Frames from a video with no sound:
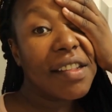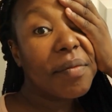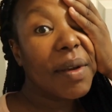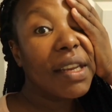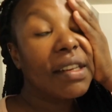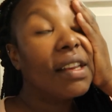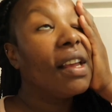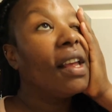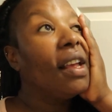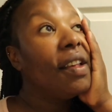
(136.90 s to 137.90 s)
it's been
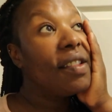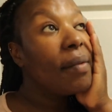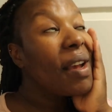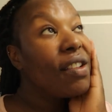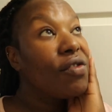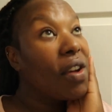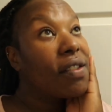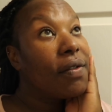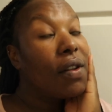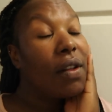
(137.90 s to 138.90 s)

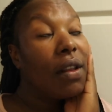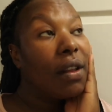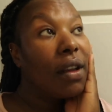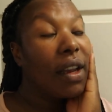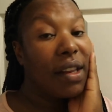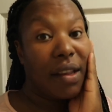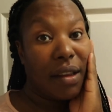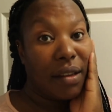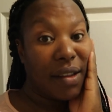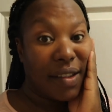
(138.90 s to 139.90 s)
semi-stressful,
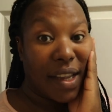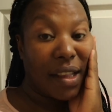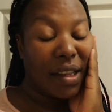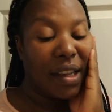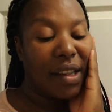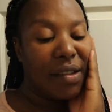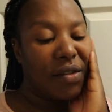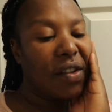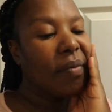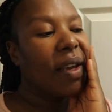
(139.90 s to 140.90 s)
to say the
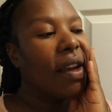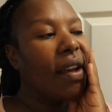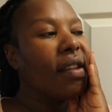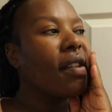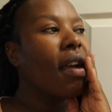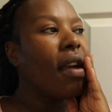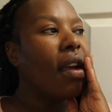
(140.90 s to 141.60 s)
least, just because